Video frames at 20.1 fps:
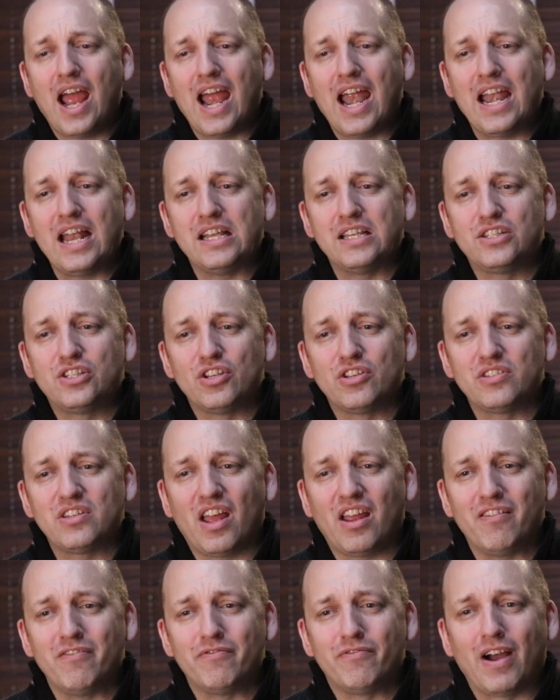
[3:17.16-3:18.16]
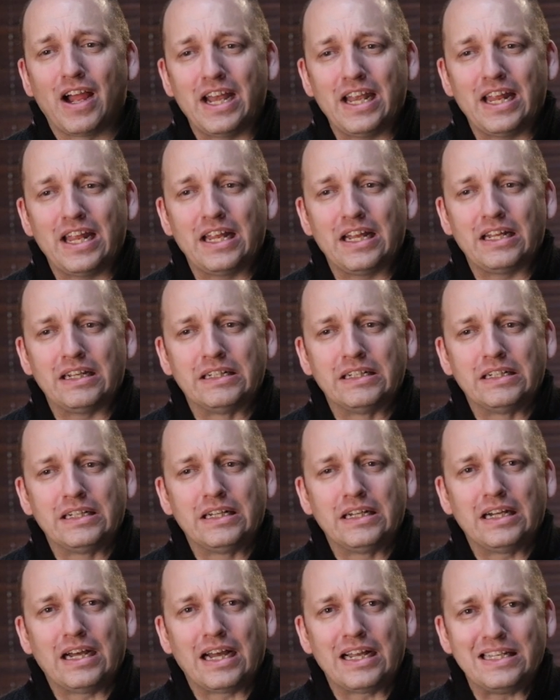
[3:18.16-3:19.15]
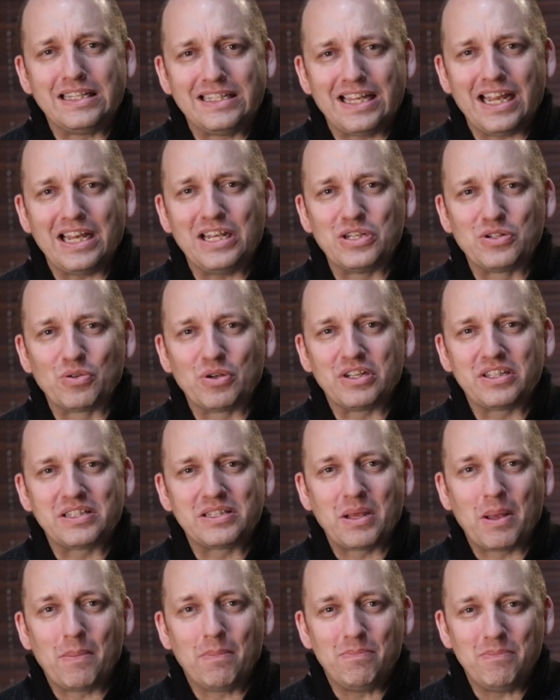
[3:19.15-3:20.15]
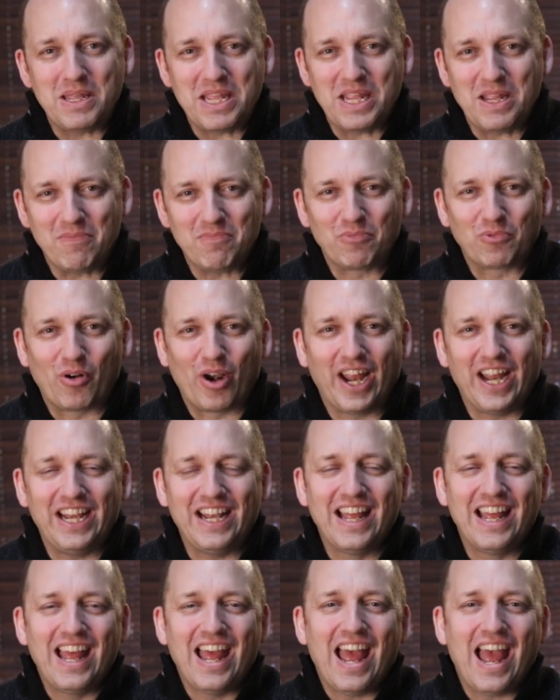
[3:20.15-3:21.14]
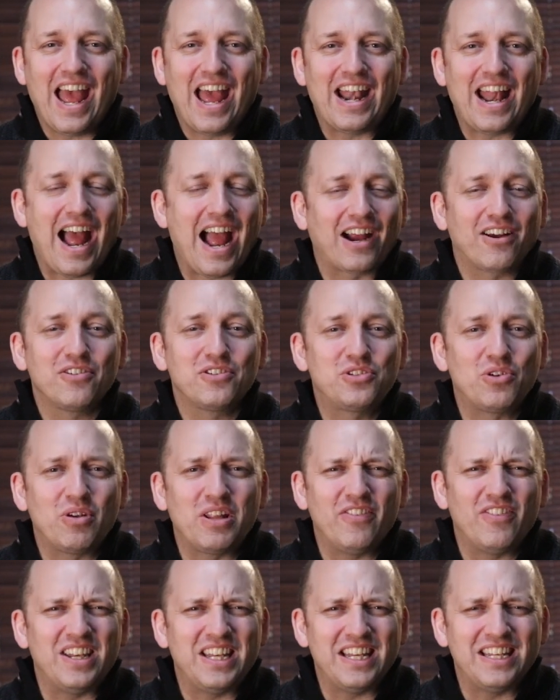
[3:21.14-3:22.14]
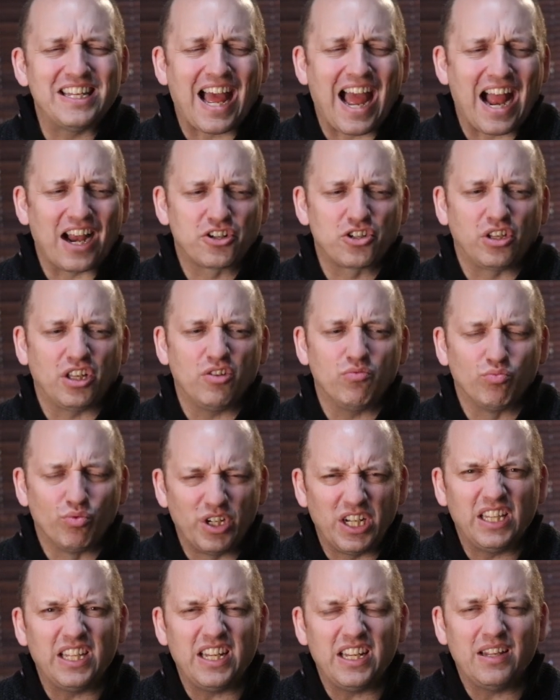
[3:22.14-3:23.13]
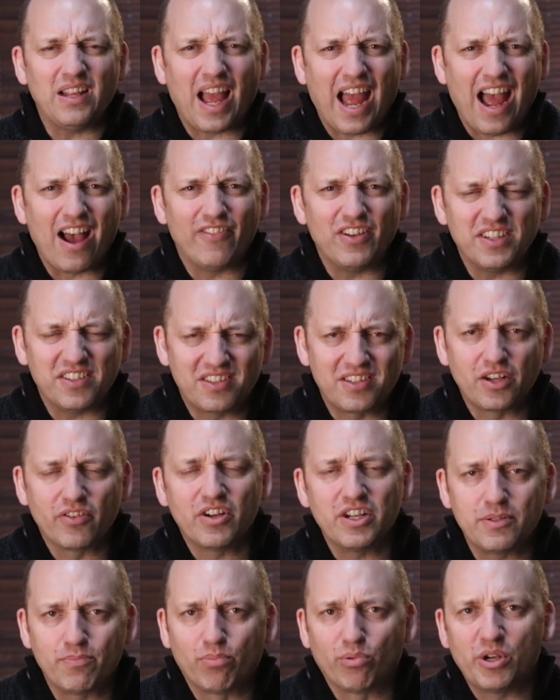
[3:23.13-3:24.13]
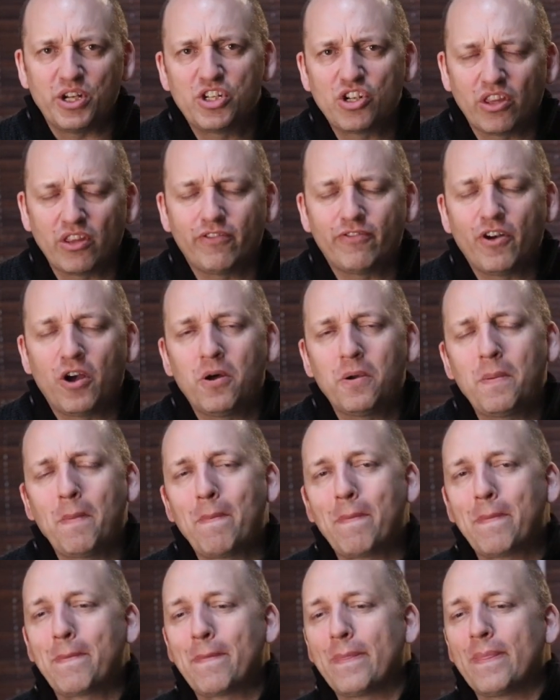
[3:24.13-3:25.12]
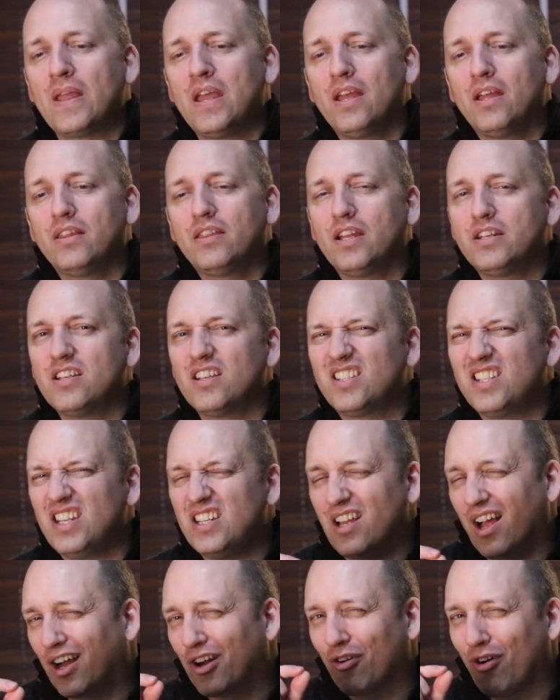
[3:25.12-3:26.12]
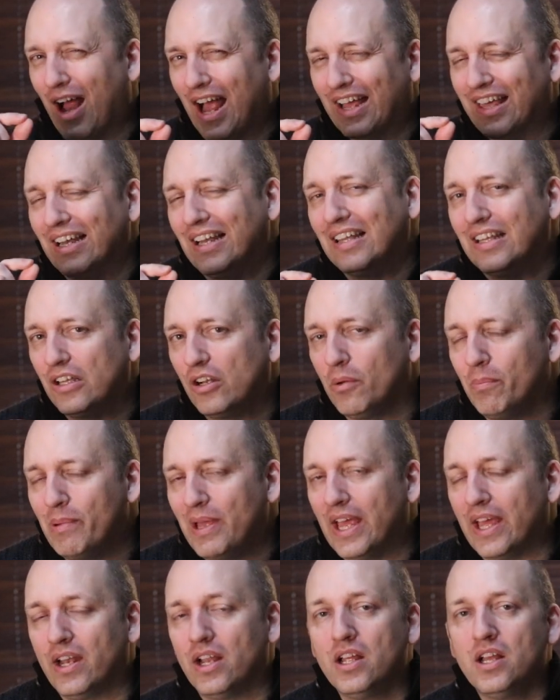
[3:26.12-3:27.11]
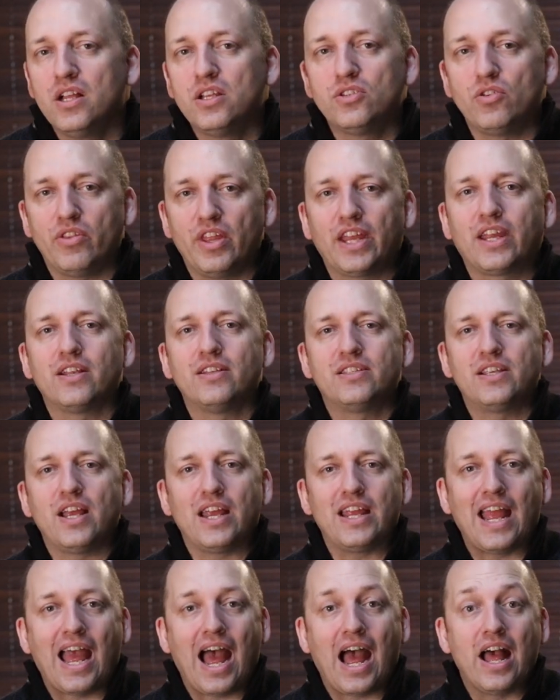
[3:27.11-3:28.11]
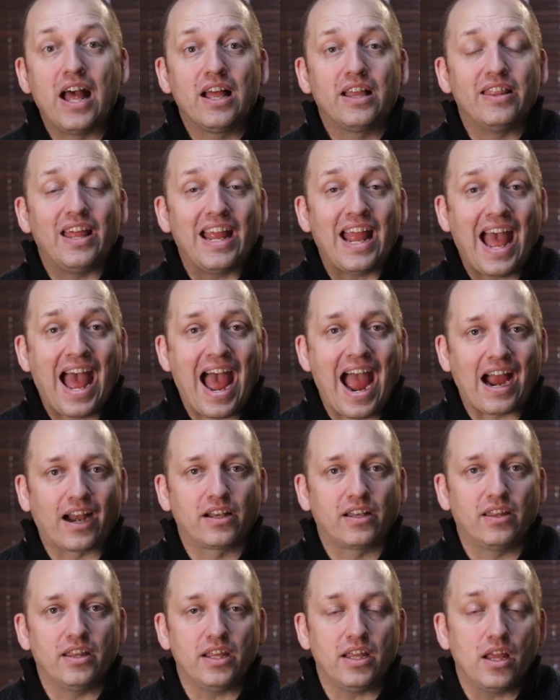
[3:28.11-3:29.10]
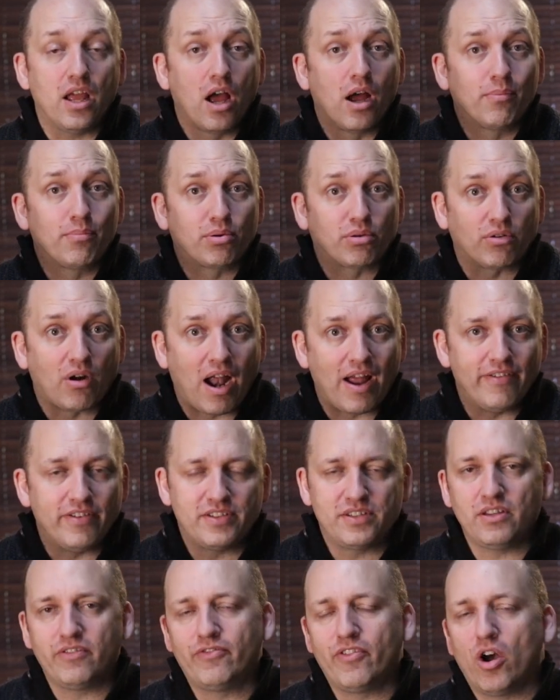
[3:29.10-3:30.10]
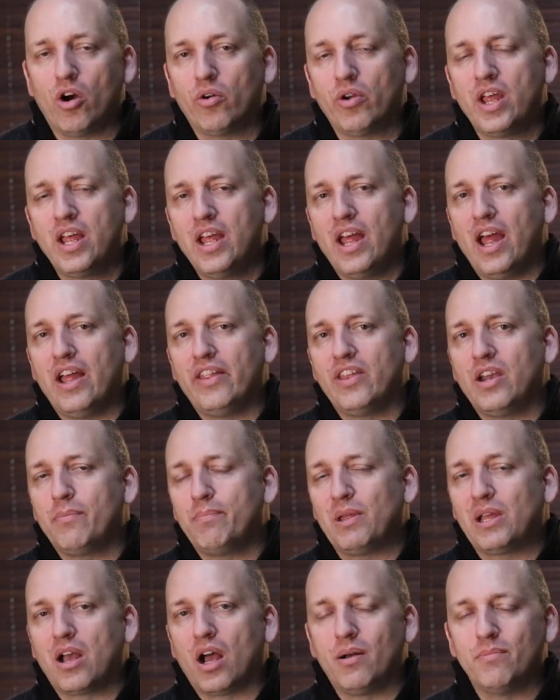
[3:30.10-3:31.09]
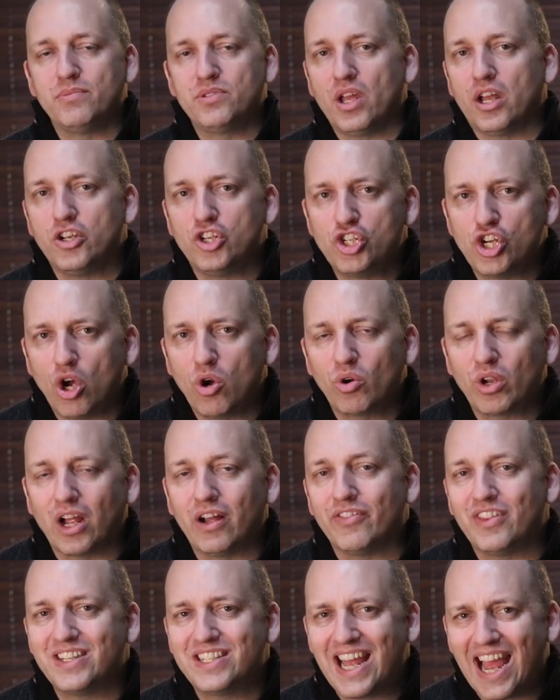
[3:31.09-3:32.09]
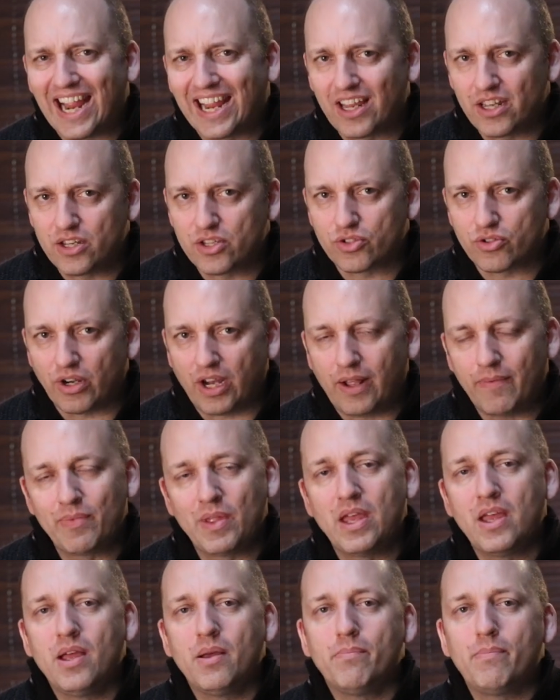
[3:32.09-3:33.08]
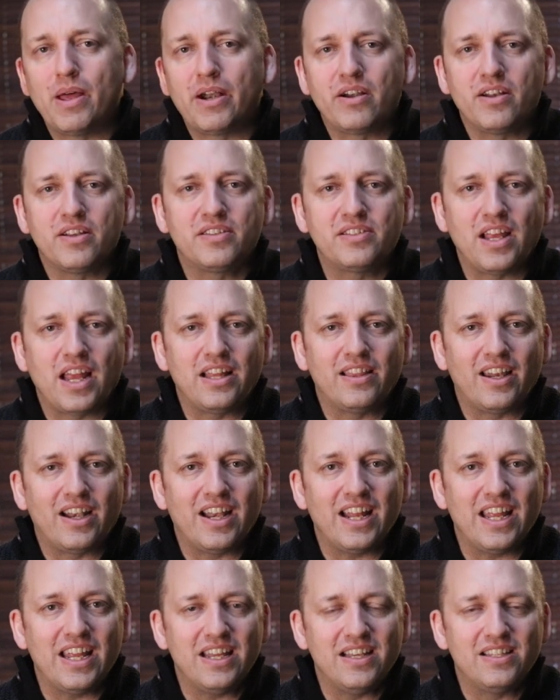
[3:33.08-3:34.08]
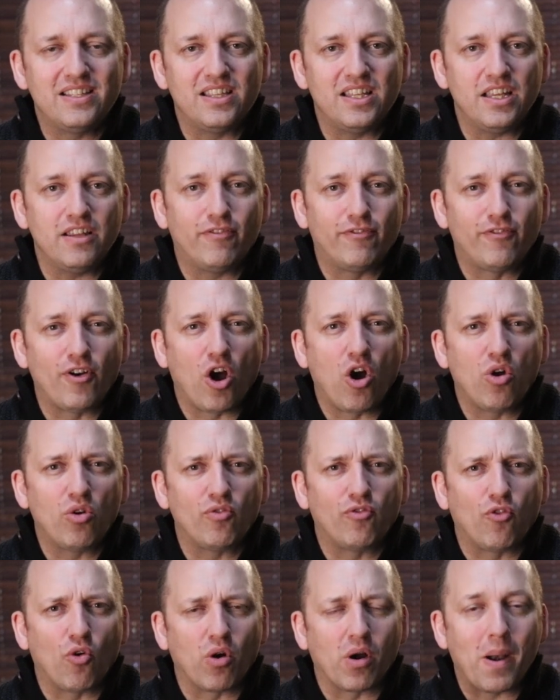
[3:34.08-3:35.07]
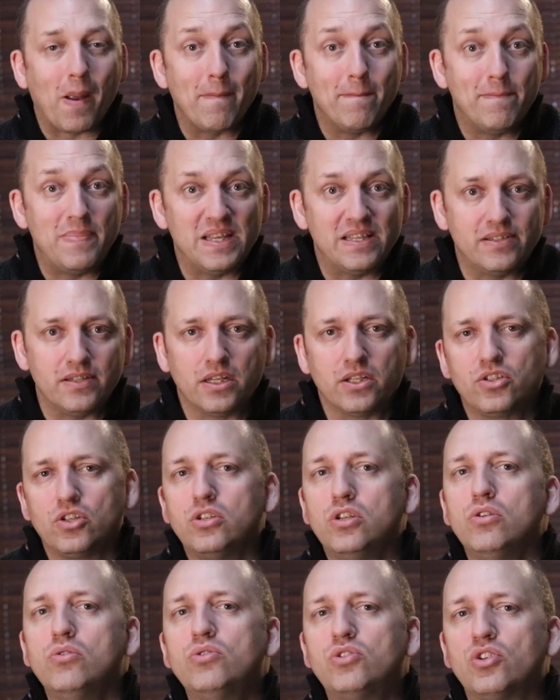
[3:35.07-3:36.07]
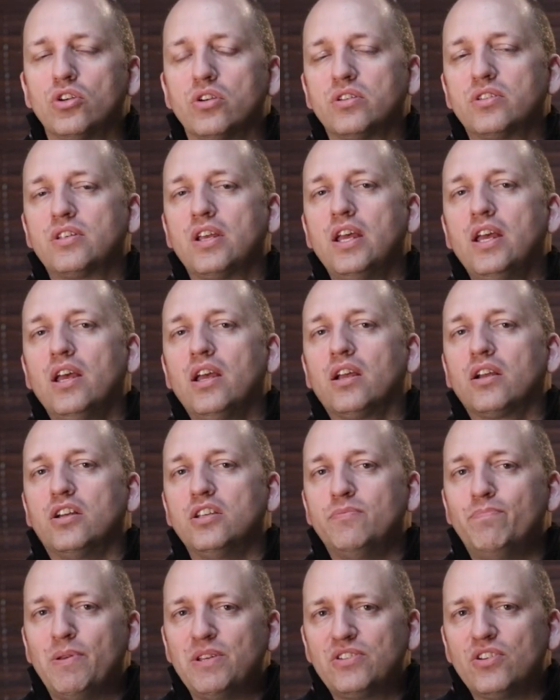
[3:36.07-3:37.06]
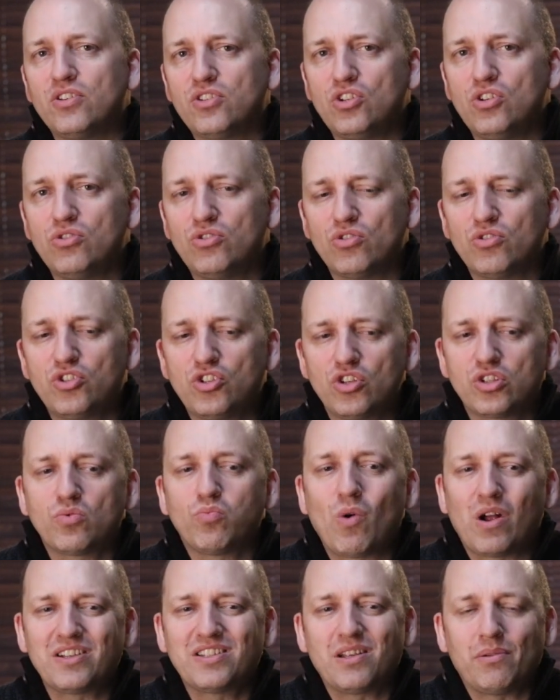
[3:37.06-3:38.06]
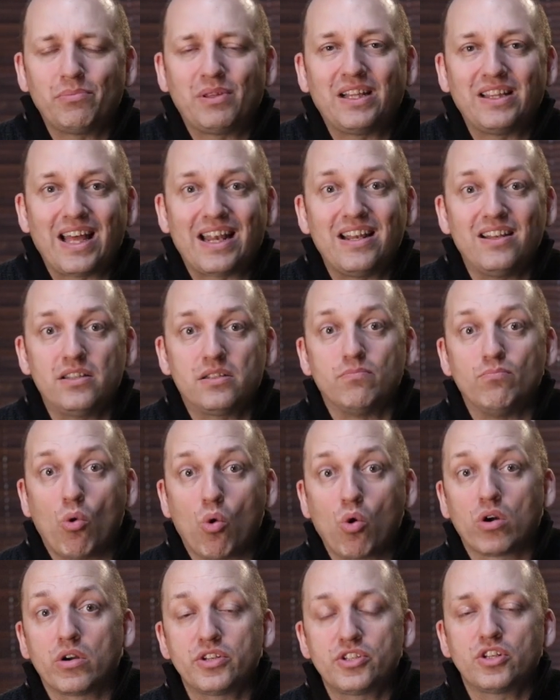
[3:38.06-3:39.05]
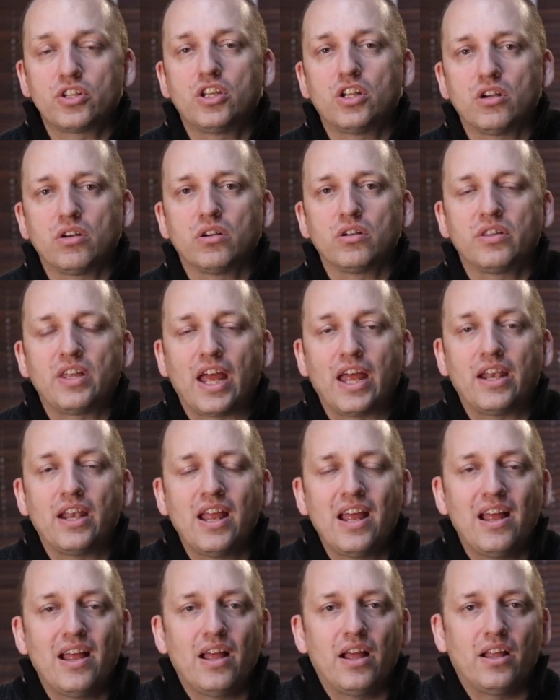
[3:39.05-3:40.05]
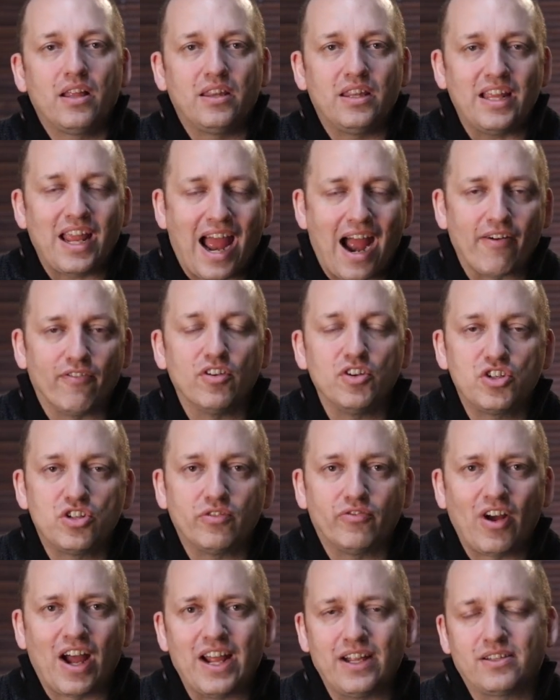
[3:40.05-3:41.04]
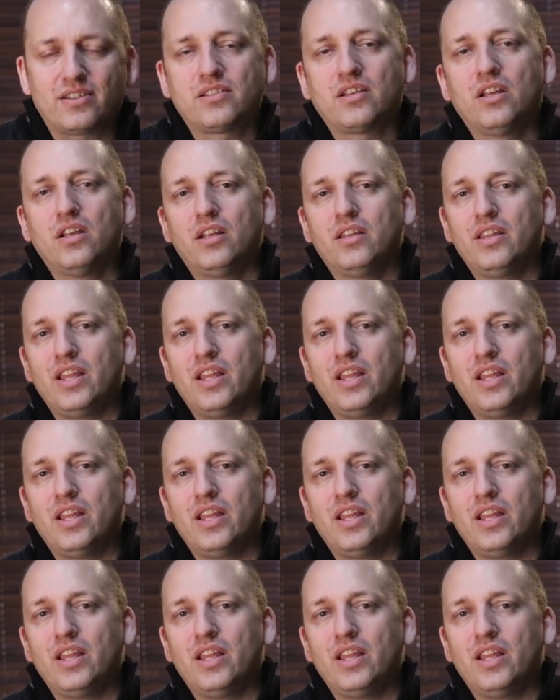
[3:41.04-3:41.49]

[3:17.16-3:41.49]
And it's just inviting a dangerous meme, right? And hackers don't even need to actually really have a serious breach on the phone. They just need to crack it a little bit so they can say, yeah, they hacked the privacy phone, and then it becomes a joke of the tech industry. Better to say that it is the phone for business users, because business users just want something that is more secure than the average device.